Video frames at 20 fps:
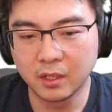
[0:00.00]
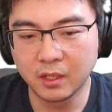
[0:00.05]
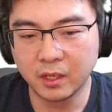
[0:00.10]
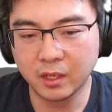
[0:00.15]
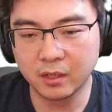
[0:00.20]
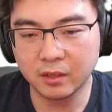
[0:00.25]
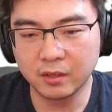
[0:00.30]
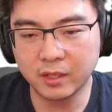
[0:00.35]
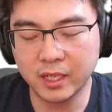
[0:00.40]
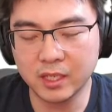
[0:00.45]

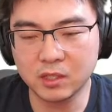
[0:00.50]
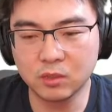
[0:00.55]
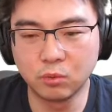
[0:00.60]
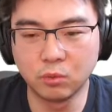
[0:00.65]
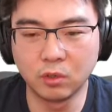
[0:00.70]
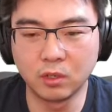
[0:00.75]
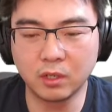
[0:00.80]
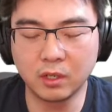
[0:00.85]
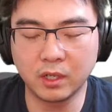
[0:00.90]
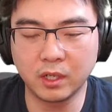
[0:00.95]
And that's
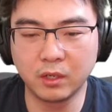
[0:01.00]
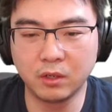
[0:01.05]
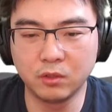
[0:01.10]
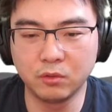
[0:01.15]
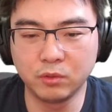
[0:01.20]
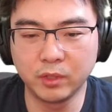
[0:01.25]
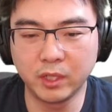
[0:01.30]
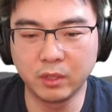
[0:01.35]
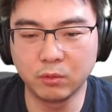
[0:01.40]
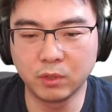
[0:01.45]
what I
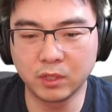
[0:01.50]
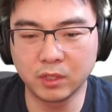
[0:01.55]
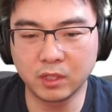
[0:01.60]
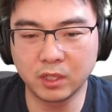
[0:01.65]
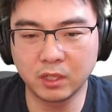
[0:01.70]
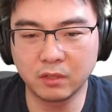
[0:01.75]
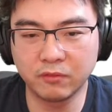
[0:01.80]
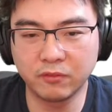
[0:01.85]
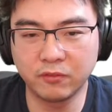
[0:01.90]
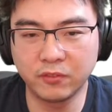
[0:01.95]
really want to
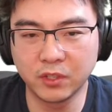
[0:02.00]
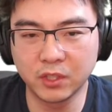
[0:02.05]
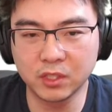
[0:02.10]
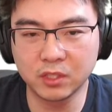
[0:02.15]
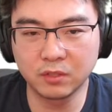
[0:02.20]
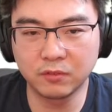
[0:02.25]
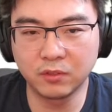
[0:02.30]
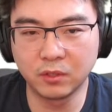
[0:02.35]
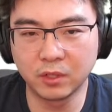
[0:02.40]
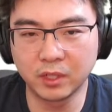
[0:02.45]
kind of,
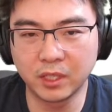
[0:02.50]
first of all,